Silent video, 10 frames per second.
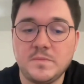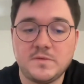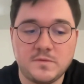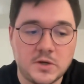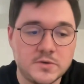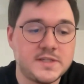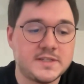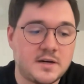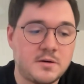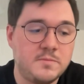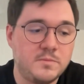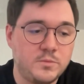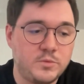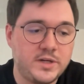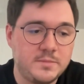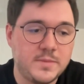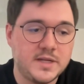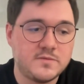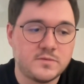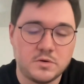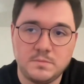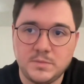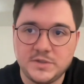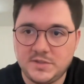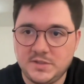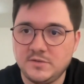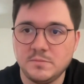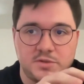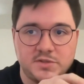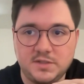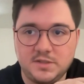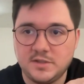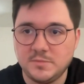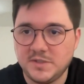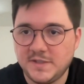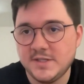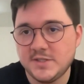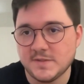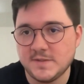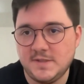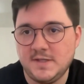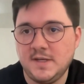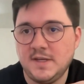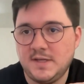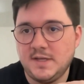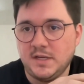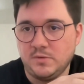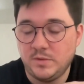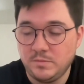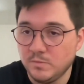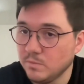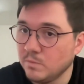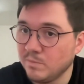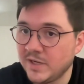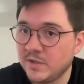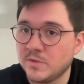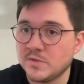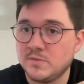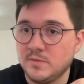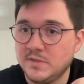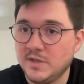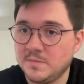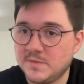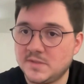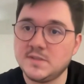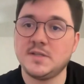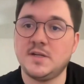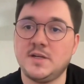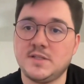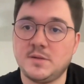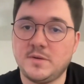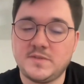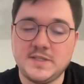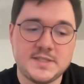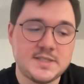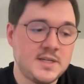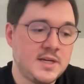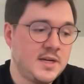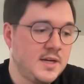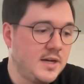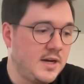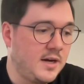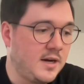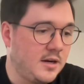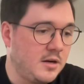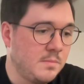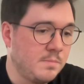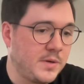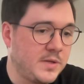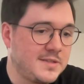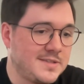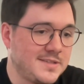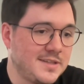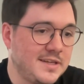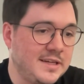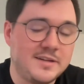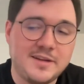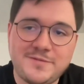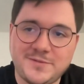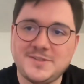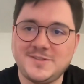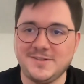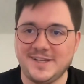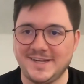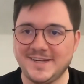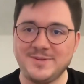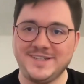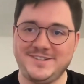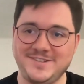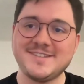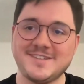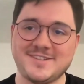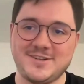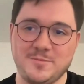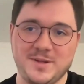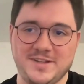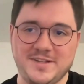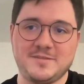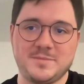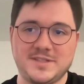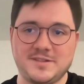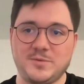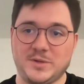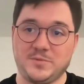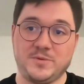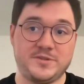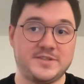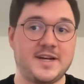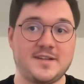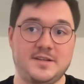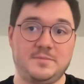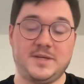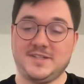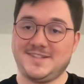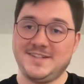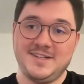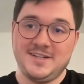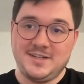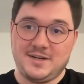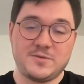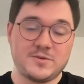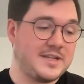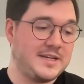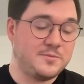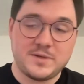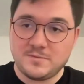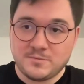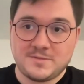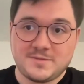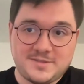flows that are really meant for machine-to-machine communication, and we might want to adopt some of this. but in an effort to like reduce the scope a little bit of what we were tackling, because of course, like we're